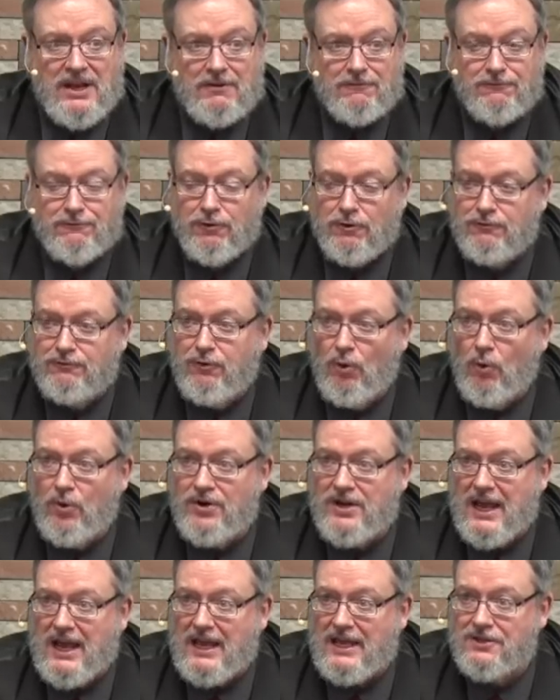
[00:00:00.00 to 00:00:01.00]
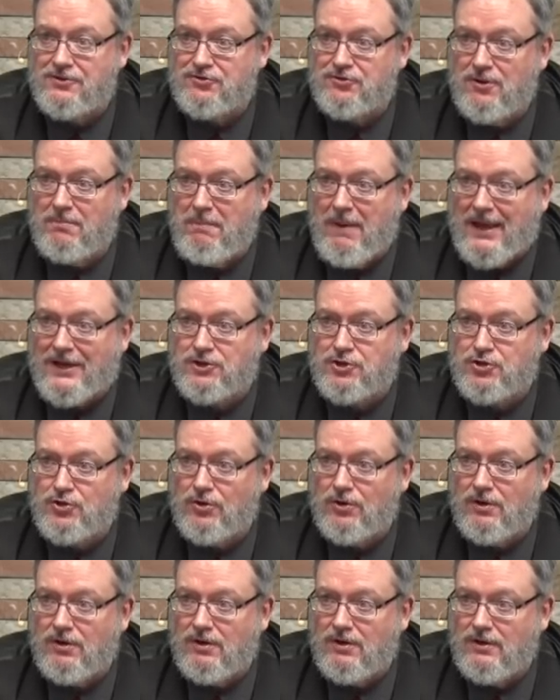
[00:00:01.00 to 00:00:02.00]
it for four days to make
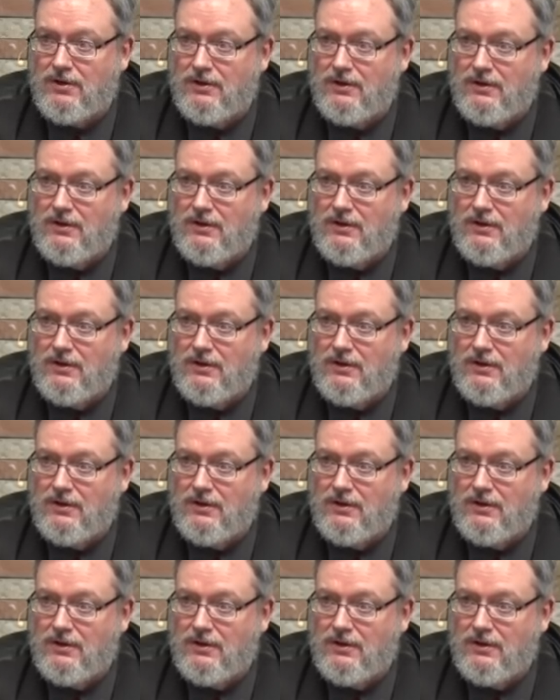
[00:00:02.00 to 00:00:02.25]
sure.